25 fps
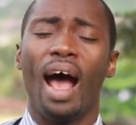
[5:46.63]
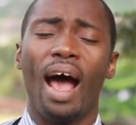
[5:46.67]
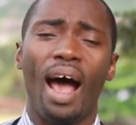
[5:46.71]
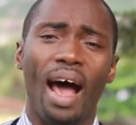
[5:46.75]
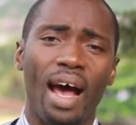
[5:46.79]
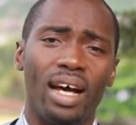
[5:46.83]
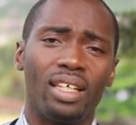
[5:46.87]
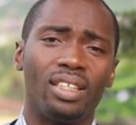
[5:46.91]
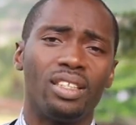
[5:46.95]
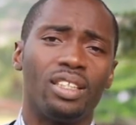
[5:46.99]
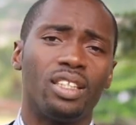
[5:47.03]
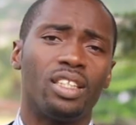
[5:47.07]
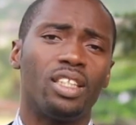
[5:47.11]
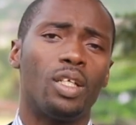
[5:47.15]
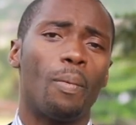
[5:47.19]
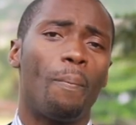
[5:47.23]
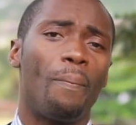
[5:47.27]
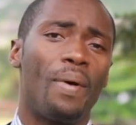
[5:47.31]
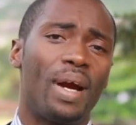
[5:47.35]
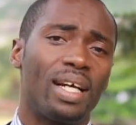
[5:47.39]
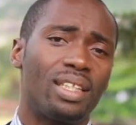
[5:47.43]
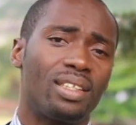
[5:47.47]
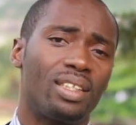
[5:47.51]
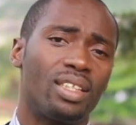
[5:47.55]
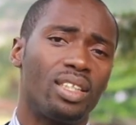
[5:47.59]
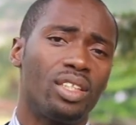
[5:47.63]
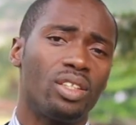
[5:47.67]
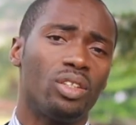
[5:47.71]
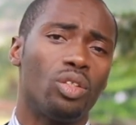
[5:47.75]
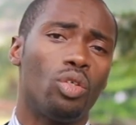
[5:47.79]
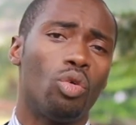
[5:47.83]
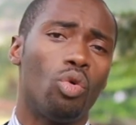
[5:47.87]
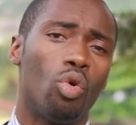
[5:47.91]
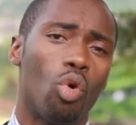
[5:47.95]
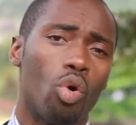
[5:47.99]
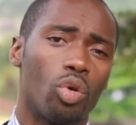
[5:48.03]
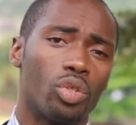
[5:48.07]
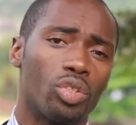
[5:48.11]
and the
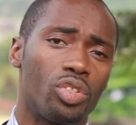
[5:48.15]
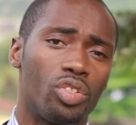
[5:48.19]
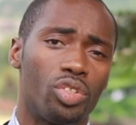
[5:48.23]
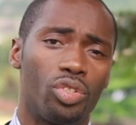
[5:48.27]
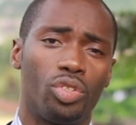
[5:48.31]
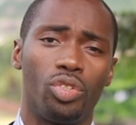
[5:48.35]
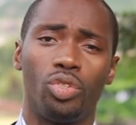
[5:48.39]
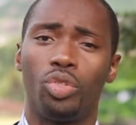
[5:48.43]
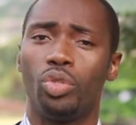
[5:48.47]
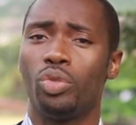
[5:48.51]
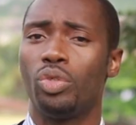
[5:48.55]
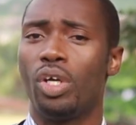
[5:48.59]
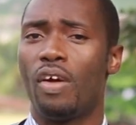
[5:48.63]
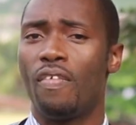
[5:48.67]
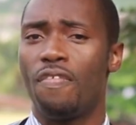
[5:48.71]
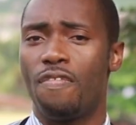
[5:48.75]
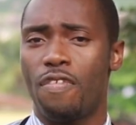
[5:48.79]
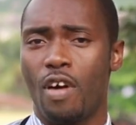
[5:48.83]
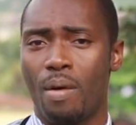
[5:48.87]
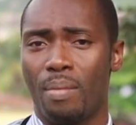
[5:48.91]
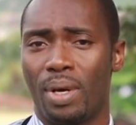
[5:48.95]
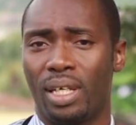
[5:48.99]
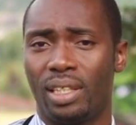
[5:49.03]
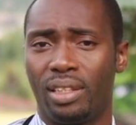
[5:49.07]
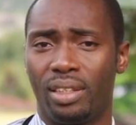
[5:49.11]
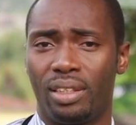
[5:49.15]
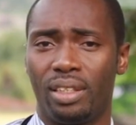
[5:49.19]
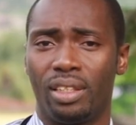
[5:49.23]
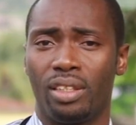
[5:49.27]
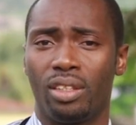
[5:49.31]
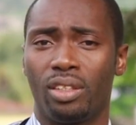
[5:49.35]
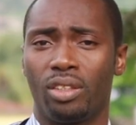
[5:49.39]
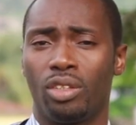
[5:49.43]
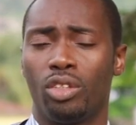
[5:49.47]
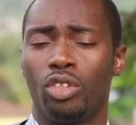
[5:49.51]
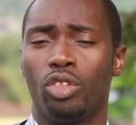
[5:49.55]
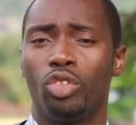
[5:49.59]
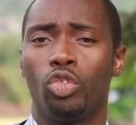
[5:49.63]
person goes to a
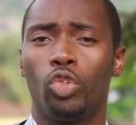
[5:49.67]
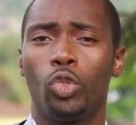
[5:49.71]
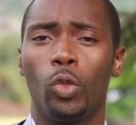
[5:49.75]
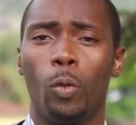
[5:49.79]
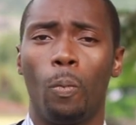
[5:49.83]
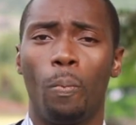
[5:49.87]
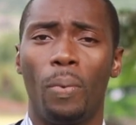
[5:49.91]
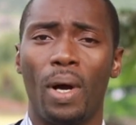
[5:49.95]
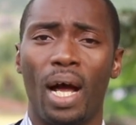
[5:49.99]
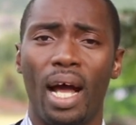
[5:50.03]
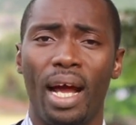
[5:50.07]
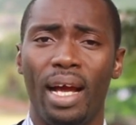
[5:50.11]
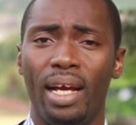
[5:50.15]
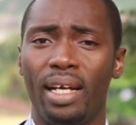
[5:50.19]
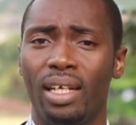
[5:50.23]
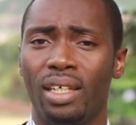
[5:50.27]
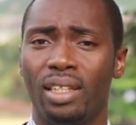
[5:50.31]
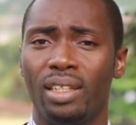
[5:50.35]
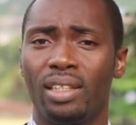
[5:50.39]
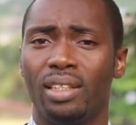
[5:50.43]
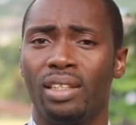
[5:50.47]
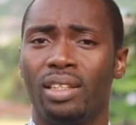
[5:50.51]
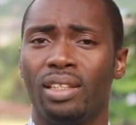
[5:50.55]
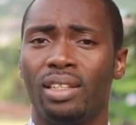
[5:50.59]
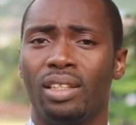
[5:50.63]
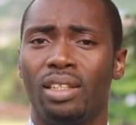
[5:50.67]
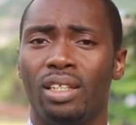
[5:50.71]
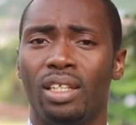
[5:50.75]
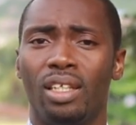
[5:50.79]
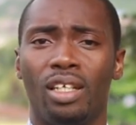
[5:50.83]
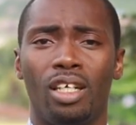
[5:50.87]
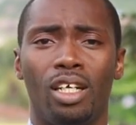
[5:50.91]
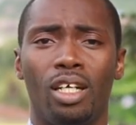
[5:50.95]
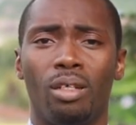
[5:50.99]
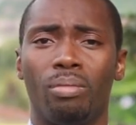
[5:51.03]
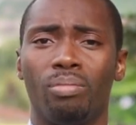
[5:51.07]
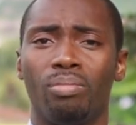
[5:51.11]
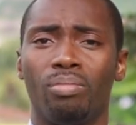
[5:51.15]
pharmacy to buy
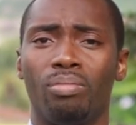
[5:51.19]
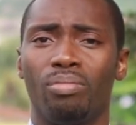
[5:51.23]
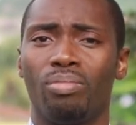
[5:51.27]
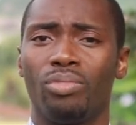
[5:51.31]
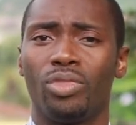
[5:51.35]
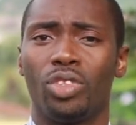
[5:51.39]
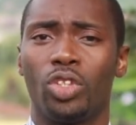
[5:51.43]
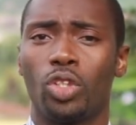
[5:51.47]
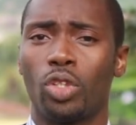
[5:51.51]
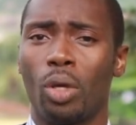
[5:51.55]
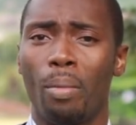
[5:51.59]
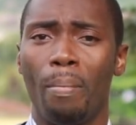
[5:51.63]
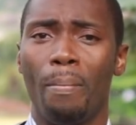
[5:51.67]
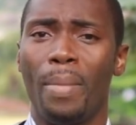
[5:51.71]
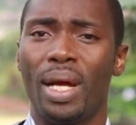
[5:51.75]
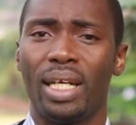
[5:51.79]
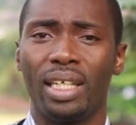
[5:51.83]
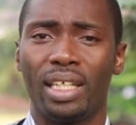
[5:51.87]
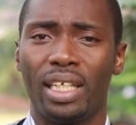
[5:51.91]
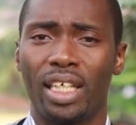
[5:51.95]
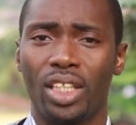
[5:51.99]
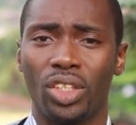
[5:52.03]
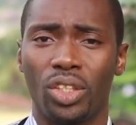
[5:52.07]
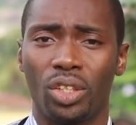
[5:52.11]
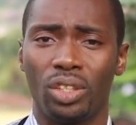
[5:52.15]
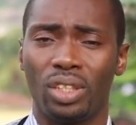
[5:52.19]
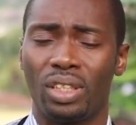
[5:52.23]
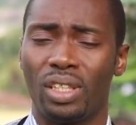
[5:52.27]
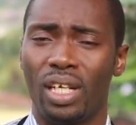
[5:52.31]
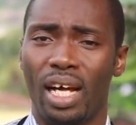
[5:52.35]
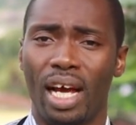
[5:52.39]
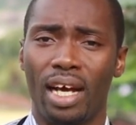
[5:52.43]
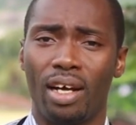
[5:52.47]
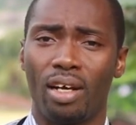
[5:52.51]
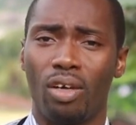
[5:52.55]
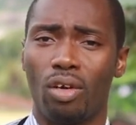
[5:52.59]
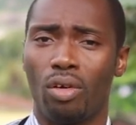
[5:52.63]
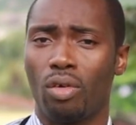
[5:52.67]
some medications
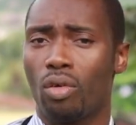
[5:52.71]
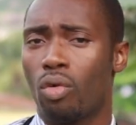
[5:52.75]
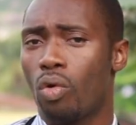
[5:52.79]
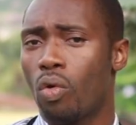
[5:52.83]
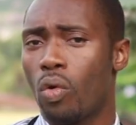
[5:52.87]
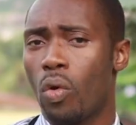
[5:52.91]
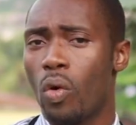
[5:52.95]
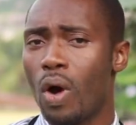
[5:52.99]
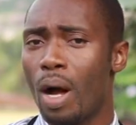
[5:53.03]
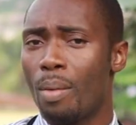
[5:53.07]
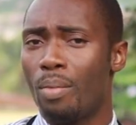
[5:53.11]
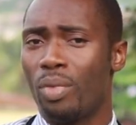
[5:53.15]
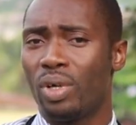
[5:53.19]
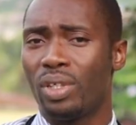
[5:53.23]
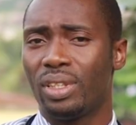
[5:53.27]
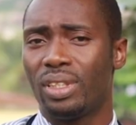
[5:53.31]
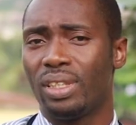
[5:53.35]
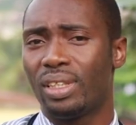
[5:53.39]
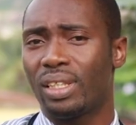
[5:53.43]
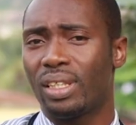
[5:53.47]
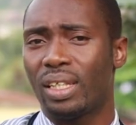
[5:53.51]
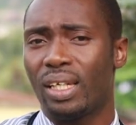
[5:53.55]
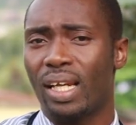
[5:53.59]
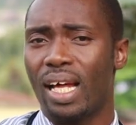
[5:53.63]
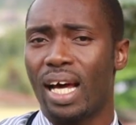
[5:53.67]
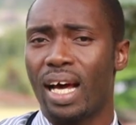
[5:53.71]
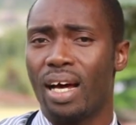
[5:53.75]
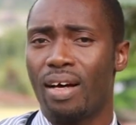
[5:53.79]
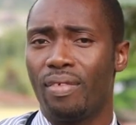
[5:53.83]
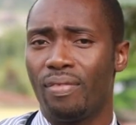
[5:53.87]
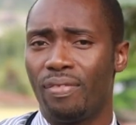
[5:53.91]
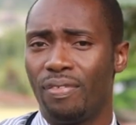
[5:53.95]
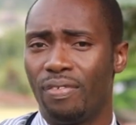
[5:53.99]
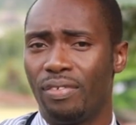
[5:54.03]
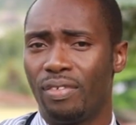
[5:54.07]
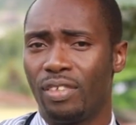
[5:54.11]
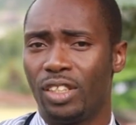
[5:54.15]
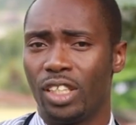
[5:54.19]
like
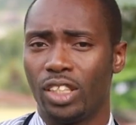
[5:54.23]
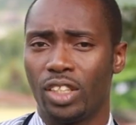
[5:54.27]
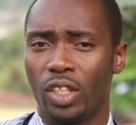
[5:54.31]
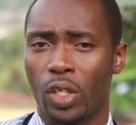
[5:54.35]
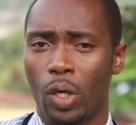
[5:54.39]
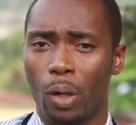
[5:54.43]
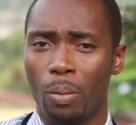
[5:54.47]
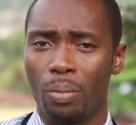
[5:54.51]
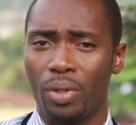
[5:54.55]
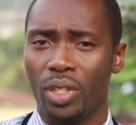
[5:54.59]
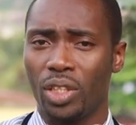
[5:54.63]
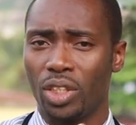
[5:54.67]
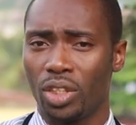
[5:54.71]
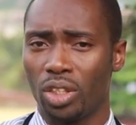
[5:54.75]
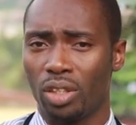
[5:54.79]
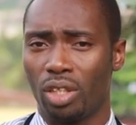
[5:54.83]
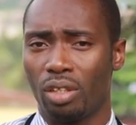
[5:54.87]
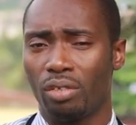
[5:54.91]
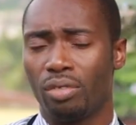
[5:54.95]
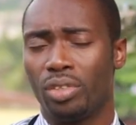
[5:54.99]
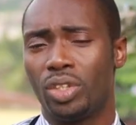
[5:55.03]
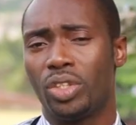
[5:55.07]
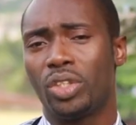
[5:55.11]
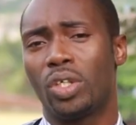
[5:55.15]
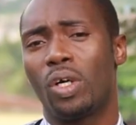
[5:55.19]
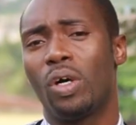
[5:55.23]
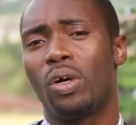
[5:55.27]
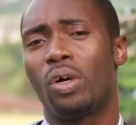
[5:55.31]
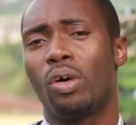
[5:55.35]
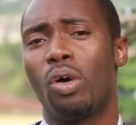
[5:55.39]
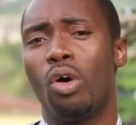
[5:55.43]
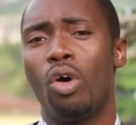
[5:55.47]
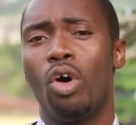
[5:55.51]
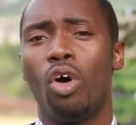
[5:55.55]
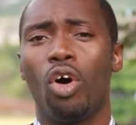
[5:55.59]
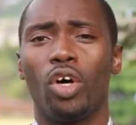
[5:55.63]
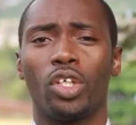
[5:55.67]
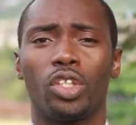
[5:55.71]
coamoxiclav, is a combination of a drug,
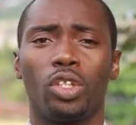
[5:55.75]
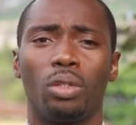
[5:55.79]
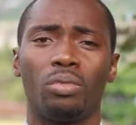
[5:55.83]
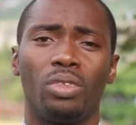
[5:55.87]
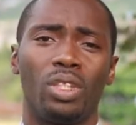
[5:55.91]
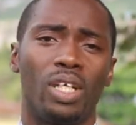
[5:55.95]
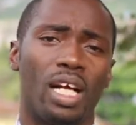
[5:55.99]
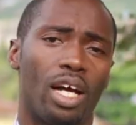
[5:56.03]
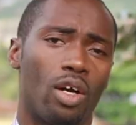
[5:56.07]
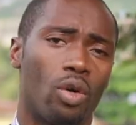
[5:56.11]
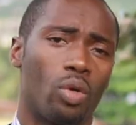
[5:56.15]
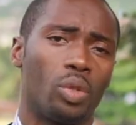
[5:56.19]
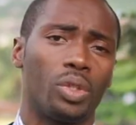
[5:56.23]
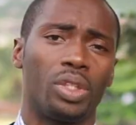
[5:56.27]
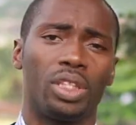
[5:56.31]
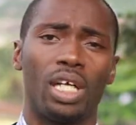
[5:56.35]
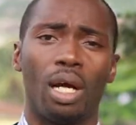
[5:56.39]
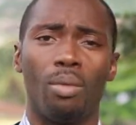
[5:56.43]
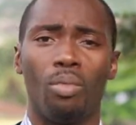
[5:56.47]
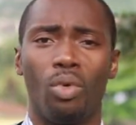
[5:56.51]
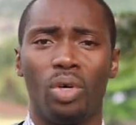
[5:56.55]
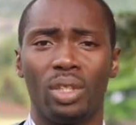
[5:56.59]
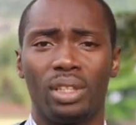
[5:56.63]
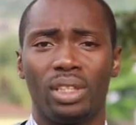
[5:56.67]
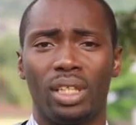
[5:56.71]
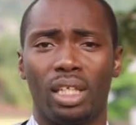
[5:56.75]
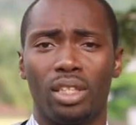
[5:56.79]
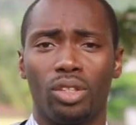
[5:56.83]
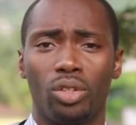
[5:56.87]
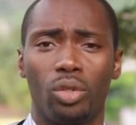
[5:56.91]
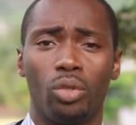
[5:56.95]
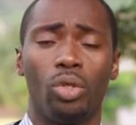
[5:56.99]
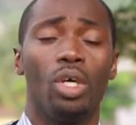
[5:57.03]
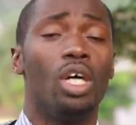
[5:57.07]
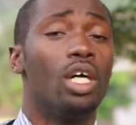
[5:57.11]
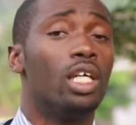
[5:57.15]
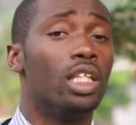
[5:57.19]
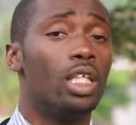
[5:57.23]
or something like
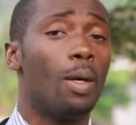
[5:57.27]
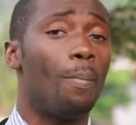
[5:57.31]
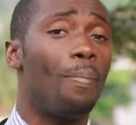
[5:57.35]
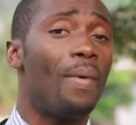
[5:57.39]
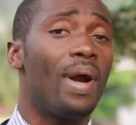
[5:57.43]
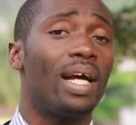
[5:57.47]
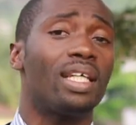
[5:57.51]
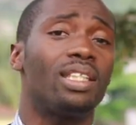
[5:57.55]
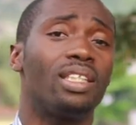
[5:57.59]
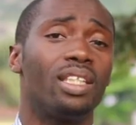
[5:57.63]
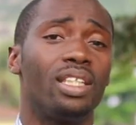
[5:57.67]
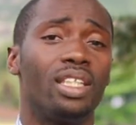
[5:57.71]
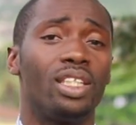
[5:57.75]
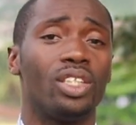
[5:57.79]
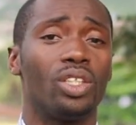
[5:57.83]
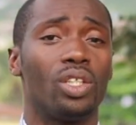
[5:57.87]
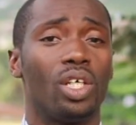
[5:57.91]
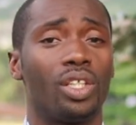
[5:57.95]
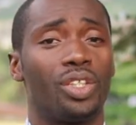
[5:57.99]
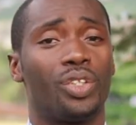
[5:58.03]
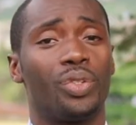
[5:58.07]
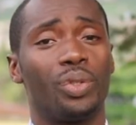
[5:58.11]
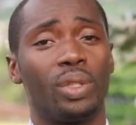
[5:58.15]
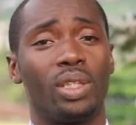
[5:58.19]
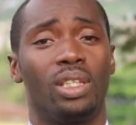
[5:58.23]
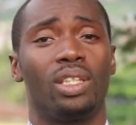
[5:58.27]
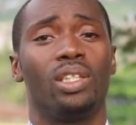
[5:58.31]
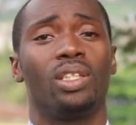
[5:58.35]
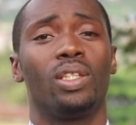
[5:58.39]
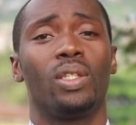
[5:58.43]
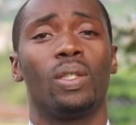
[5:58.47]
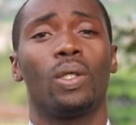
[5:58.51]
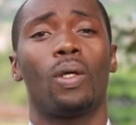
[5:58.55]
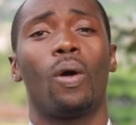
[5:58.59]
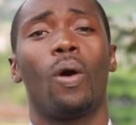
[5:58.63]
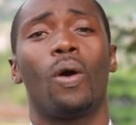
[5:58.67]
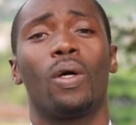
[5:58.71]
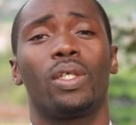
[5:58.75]
cotrimoxazole. The person is not treating
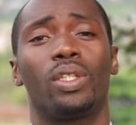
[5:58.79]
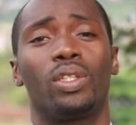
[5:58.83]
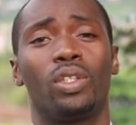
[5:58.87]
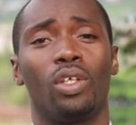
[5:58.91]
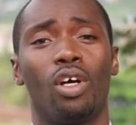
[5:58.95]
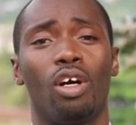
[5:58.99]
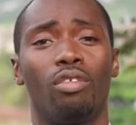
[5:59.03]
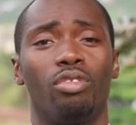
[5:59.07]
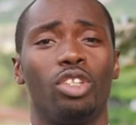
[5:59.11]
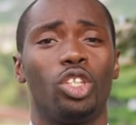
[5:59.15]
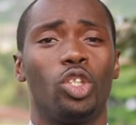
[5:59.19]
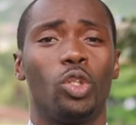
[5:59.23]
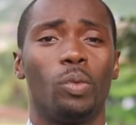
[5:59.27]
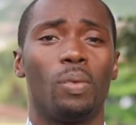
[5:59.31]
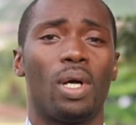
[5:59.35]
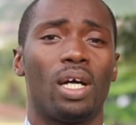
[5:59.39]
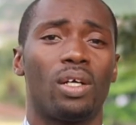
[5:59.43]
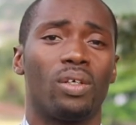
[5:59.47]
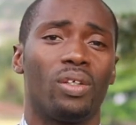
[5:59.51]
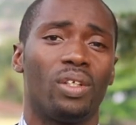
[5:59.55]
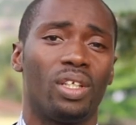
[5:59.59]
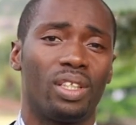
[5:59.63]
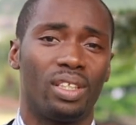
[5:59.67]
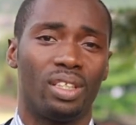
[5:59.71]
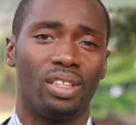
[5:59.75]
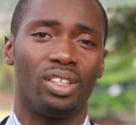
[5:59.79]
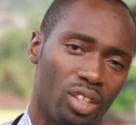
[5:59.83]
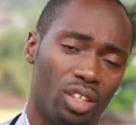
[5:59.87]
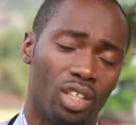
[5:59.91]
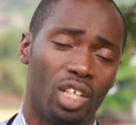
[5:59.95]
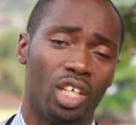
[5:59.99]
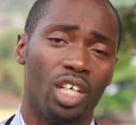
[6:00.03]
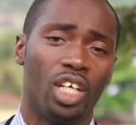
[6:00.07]
the cause of the tuberculosis.